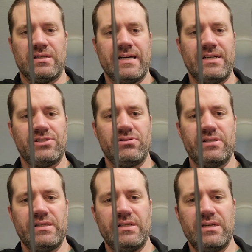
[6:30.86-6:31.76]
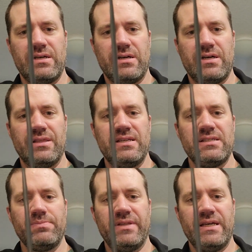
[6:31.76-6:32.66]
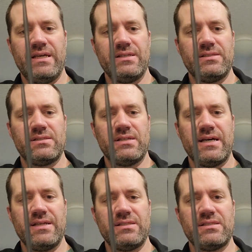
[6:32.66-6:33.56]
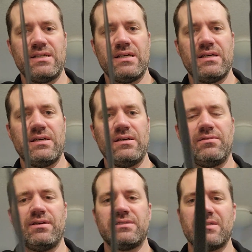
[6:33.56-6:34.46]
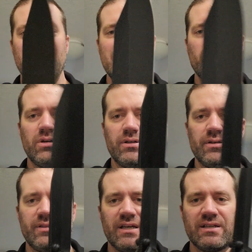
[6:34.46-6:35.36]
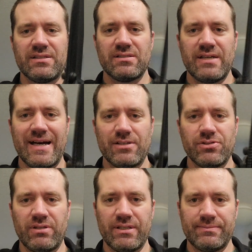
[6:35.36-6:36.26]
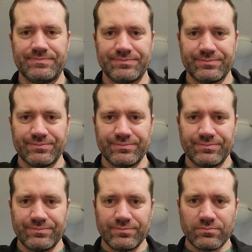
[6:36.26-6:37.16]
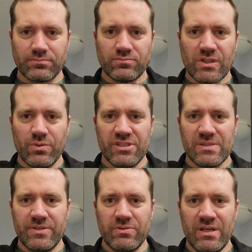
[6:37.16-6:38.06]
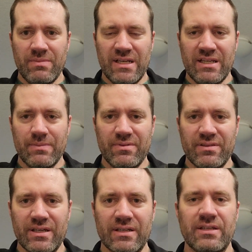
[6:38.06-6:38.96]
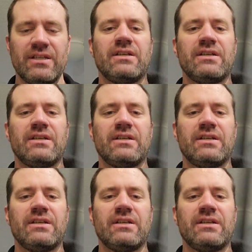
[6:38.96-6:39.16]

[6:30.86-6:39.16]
Actually, on these blades, I'd say it's equal thickness, actually, which is between medium and thick.